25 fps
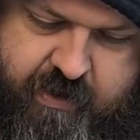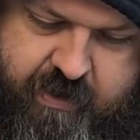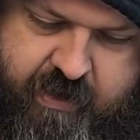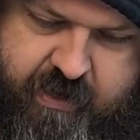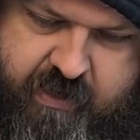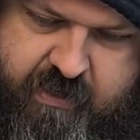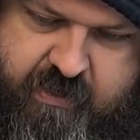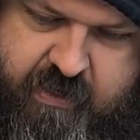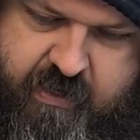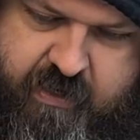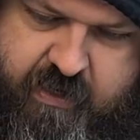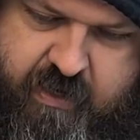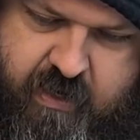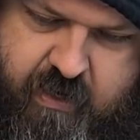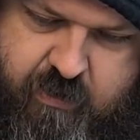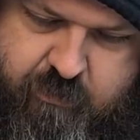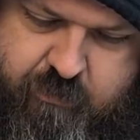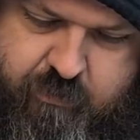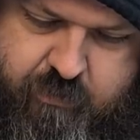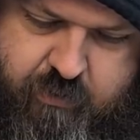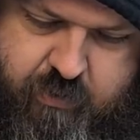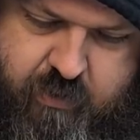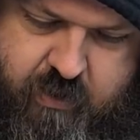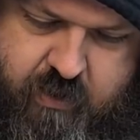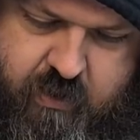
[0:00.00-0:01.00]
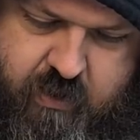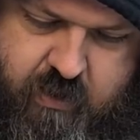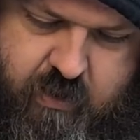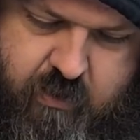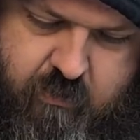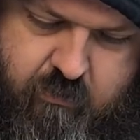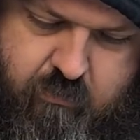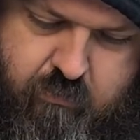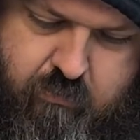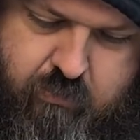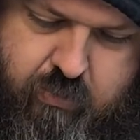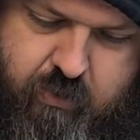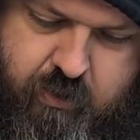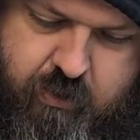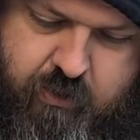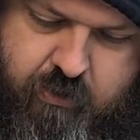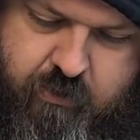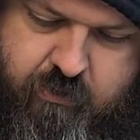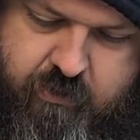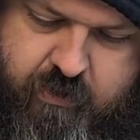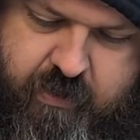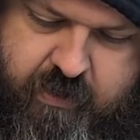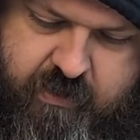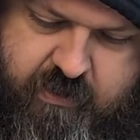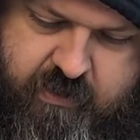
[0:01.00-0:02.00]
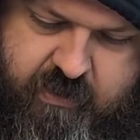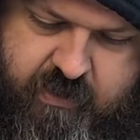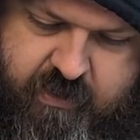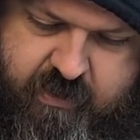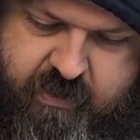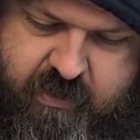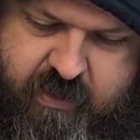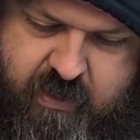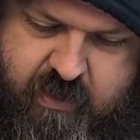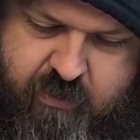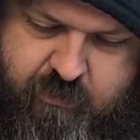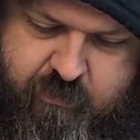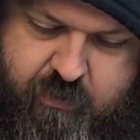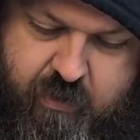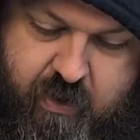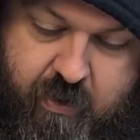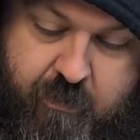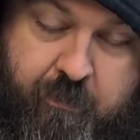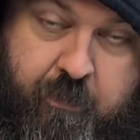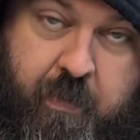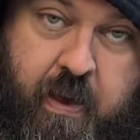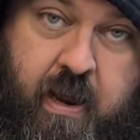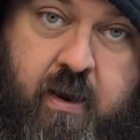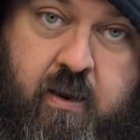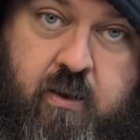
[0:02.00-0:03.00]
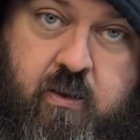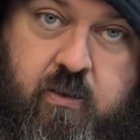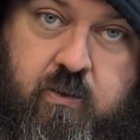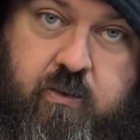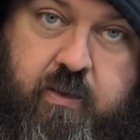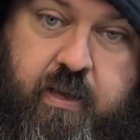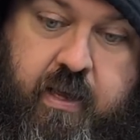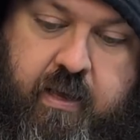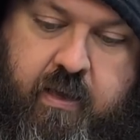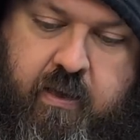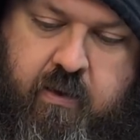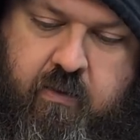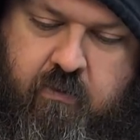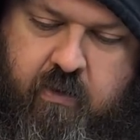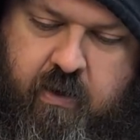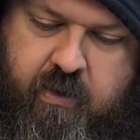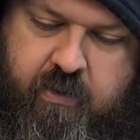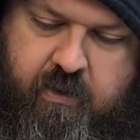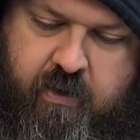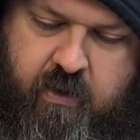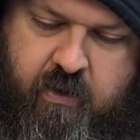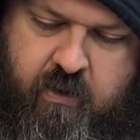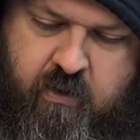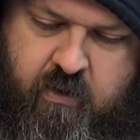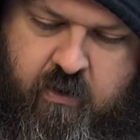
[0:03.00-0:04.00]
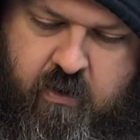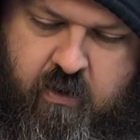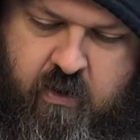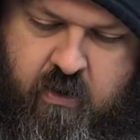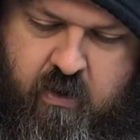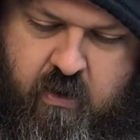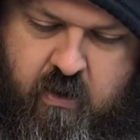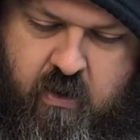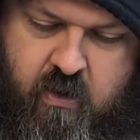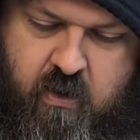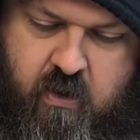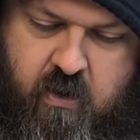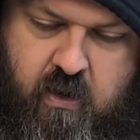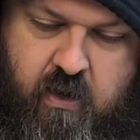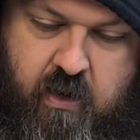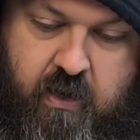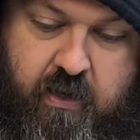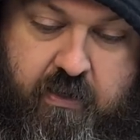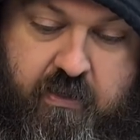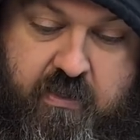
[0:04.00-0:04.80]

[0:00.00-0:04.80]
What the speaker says: Dixie cup. A blue Dixie cup. A medical kit right there. A